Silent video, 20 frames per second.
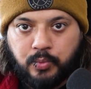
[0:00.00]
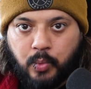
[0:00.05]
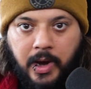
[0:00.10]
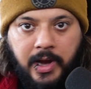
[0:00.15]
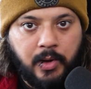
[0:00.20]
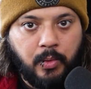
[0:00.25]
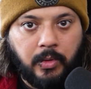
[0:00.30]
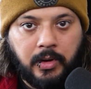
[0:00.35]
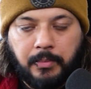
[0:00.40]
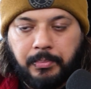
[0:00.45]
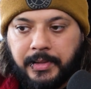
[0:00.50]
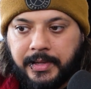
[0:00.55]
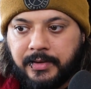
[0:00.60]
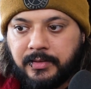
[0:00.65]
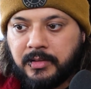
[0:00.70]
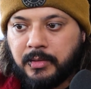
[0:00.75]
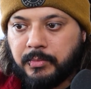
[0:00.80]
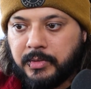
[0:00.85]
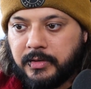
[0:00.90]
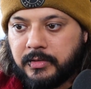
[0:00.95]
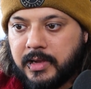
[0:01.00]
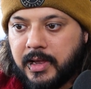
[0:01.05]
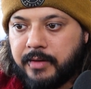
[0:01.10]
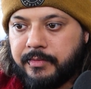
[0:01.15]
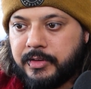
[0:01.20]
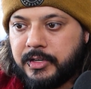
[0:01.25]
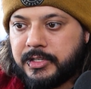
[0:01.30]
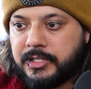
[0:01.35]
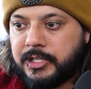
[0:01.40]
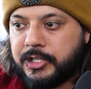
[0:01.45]
where you want to place them, these kind
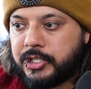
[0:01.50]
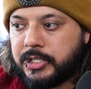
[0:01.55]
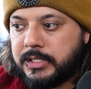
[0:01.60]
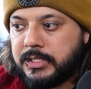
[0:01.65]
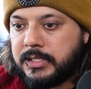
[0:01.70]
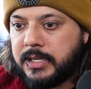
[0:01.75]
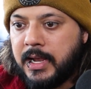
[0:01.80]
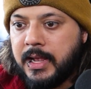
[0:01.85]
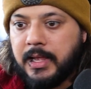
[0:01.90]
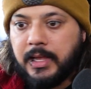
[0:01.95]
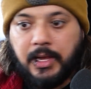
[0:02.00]
of decisions.